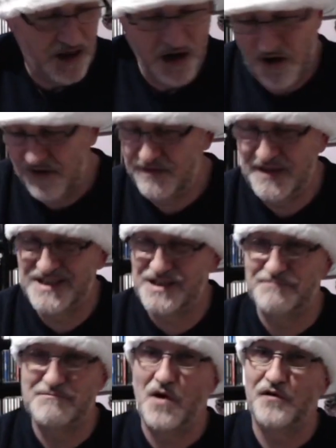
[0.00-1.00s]
lot of these are
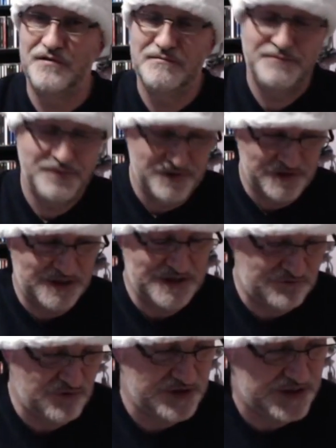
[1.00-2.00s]
modern, but
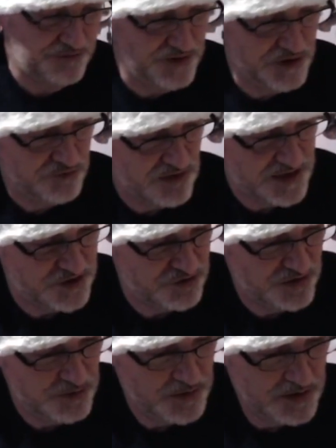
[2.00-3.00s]
there is a few
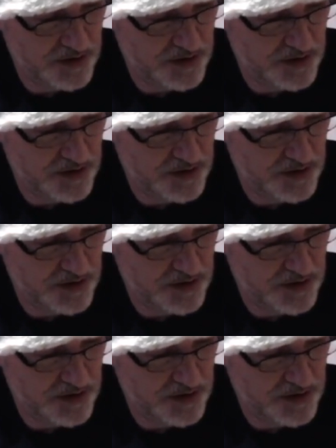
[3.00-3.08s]
retro.